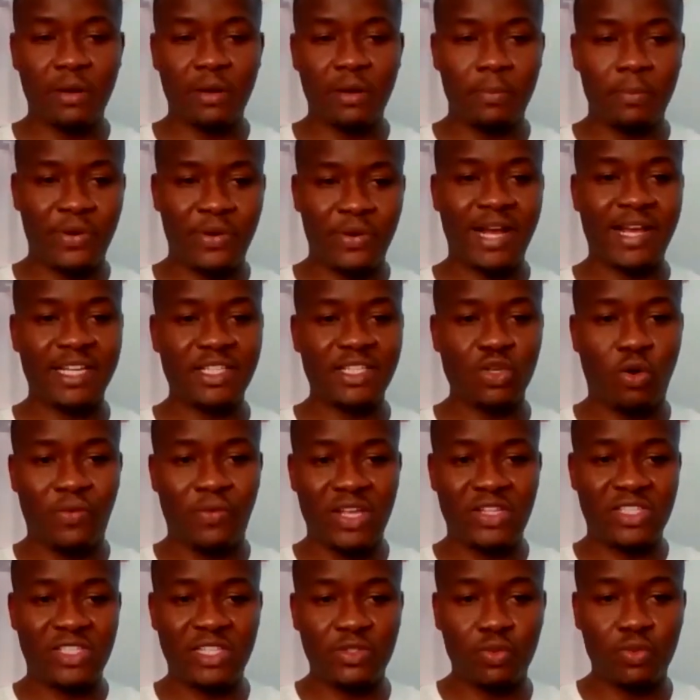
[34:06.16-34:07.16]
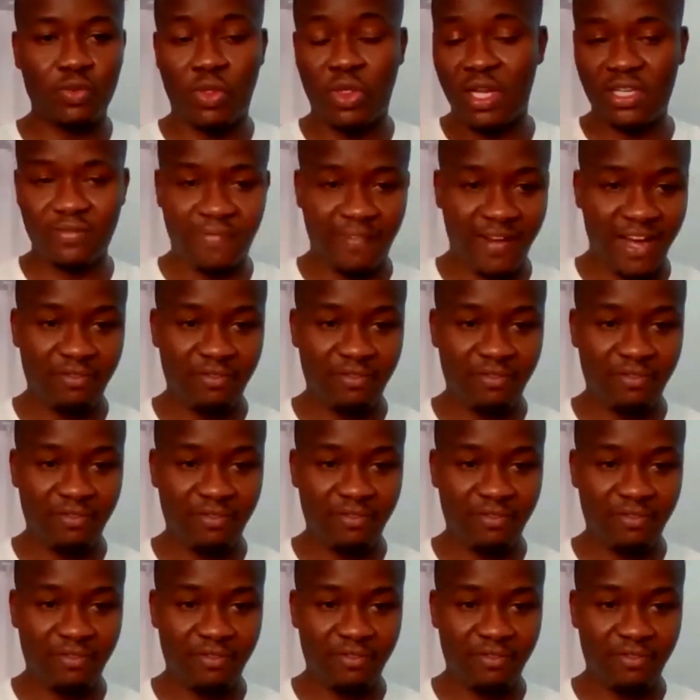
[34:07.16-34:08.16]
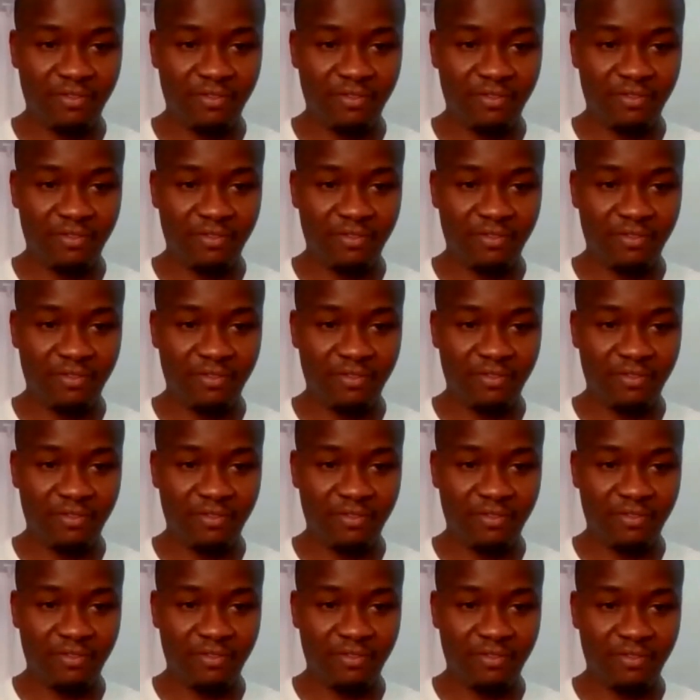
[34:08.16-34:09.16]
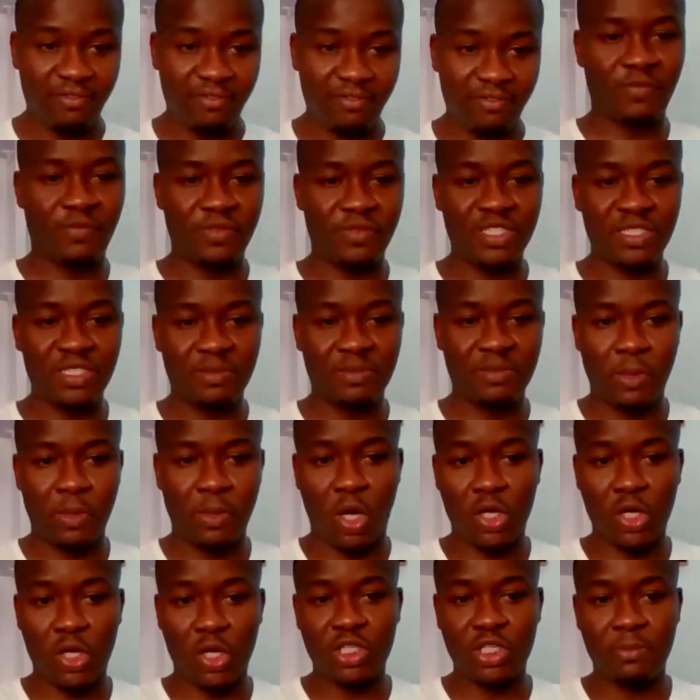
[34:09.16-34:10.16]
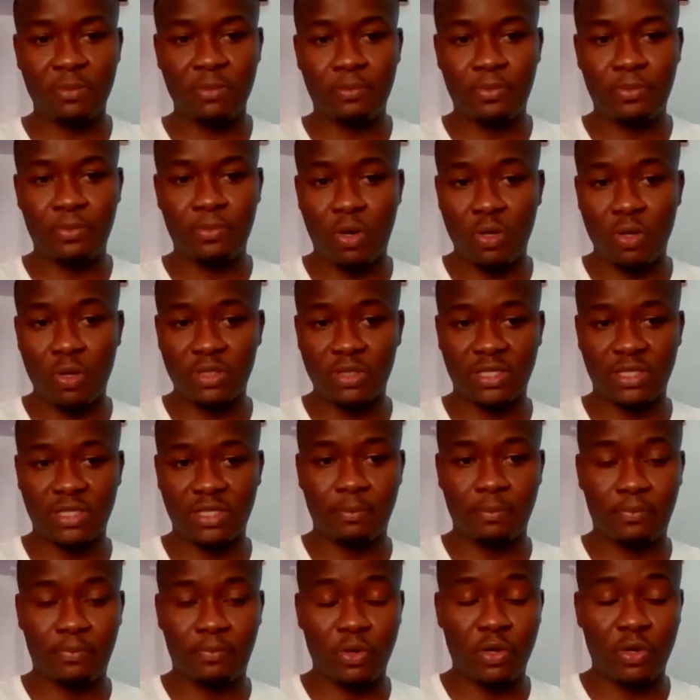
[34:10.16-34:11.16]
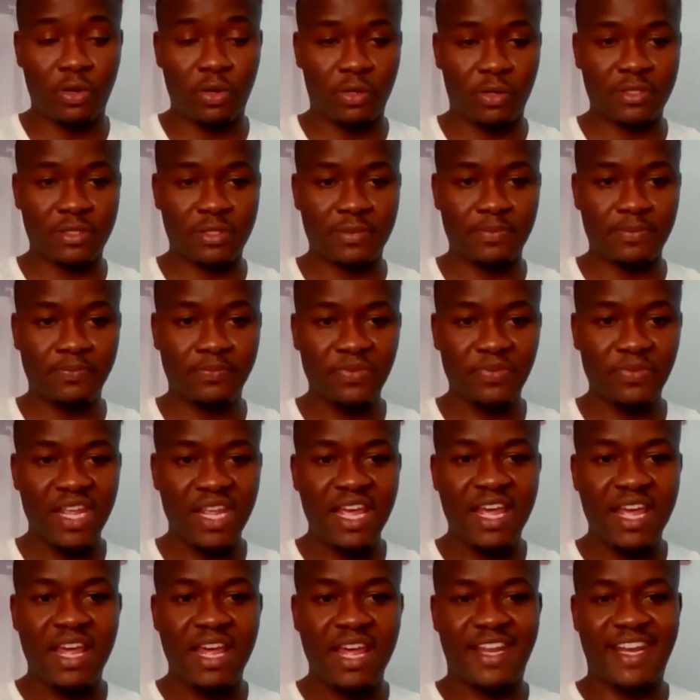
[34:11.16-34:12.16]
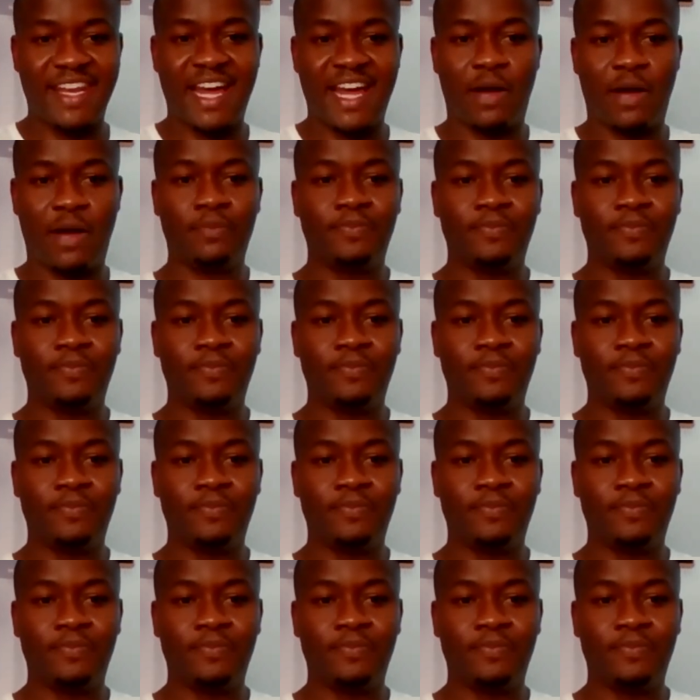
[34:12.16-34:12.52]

bracket of 18 to 35 or into 40 are the highest adopters of this blockchain product.